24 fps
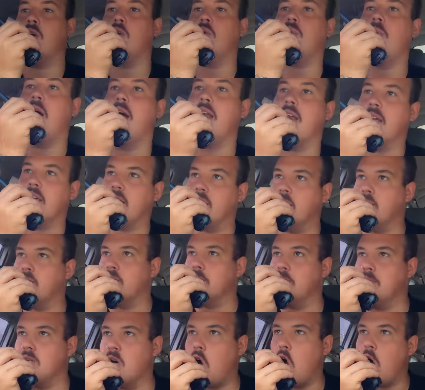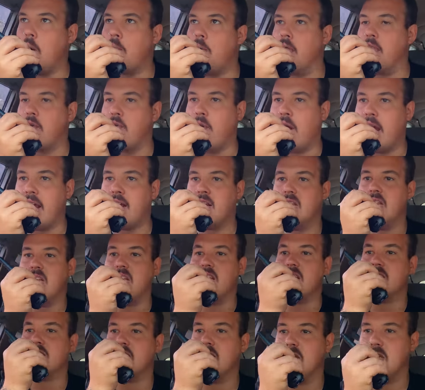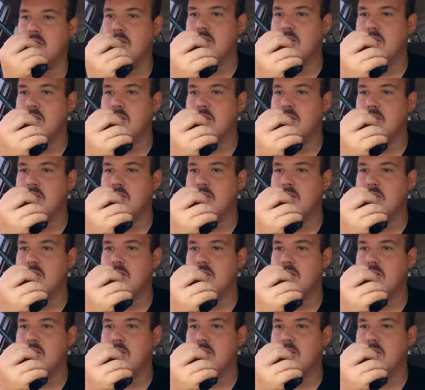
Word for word: a good way to kill some time while the rain clears.